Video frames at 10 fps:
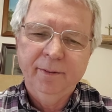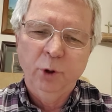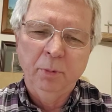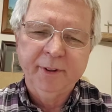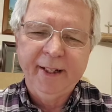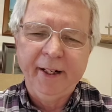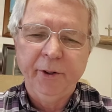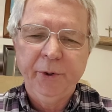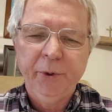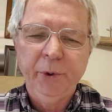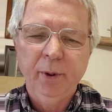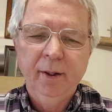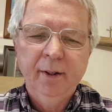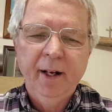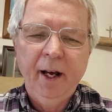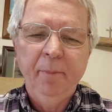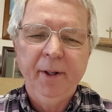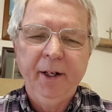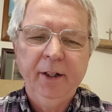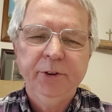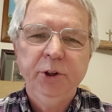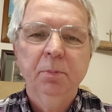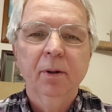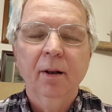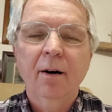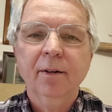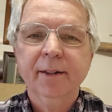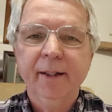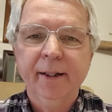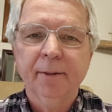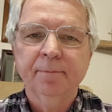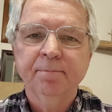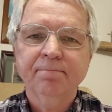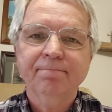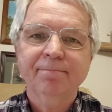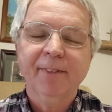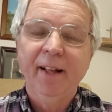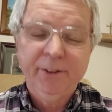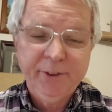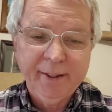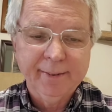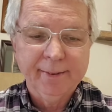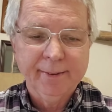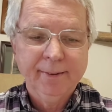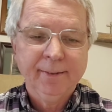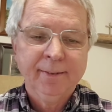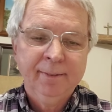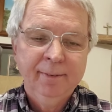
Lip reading: Romans 8:2, and because you belong to him, that's Jesus,